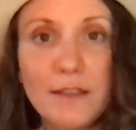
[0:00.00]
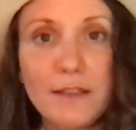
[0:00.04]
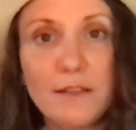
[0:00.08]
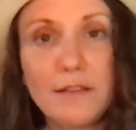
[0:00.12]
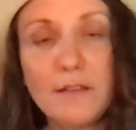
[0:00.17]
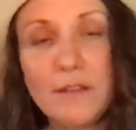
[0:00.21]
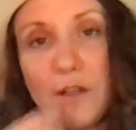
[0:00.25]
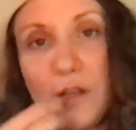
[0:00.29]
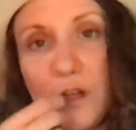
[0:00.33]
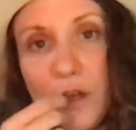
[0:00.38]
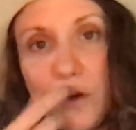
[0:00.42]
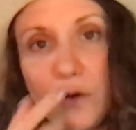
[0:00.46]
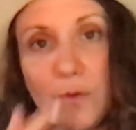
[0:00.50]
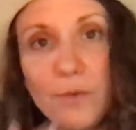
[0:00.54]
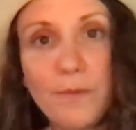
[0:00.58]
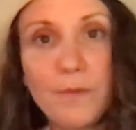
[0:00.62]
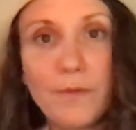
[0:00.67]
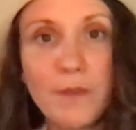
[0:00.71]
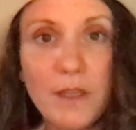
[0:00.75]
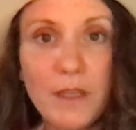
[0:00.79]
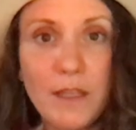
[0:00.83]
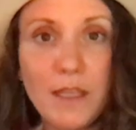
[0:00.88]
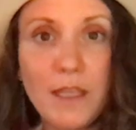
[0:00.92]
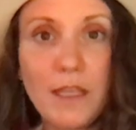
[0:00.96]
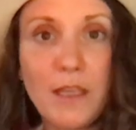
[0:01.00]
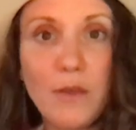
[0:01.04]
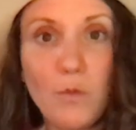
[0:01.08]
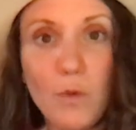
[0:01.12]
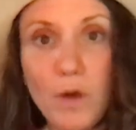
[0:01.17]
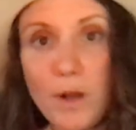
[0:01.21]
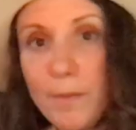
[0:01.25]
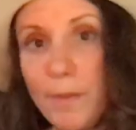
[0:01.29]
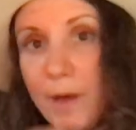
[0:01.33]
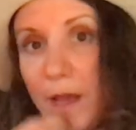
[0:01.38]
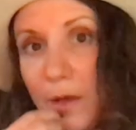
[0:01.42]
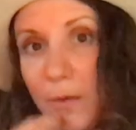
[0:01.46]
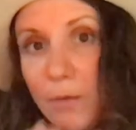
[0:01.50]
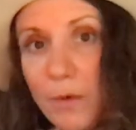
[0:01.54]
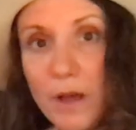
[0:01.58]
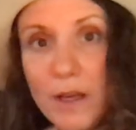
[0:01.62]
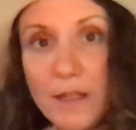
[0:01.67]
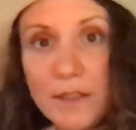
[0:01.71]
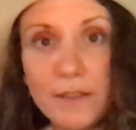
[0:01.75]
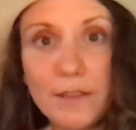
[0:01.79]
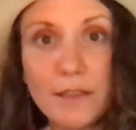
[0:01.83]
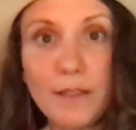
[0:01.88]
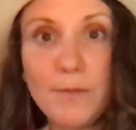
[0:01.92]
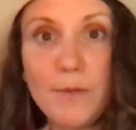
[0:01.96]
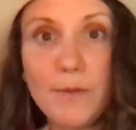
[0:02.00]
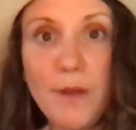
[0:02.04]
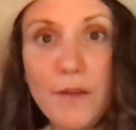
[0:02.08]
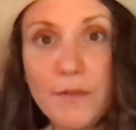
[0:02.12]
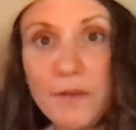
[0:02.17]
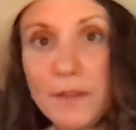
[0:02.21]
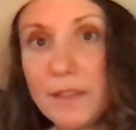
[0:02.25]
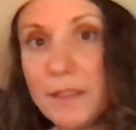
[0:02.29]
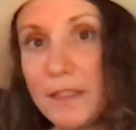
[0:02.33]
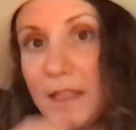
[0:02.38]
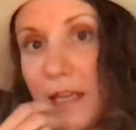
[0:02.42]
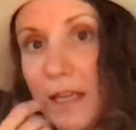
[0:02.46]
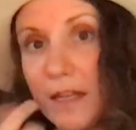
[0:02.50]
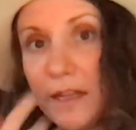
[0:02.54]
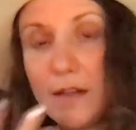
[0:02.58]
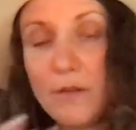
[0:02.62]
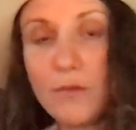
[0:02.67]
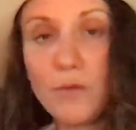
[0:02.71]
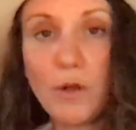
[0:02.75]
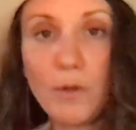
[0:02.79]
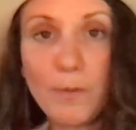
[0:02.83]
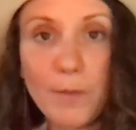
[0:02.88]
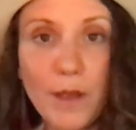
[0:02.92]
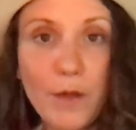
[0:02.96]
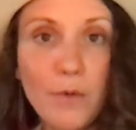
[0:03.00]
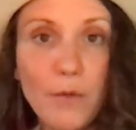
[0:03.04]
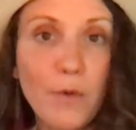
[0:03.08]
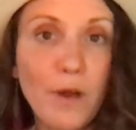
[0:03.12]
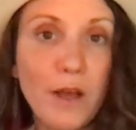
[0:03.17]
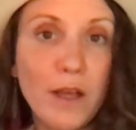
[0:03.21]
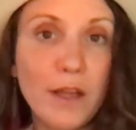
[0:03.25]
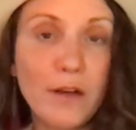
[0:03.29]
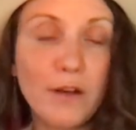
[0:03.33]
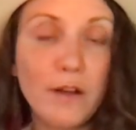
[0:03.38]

you know, eat one by one, slip off the skin, eat one by one.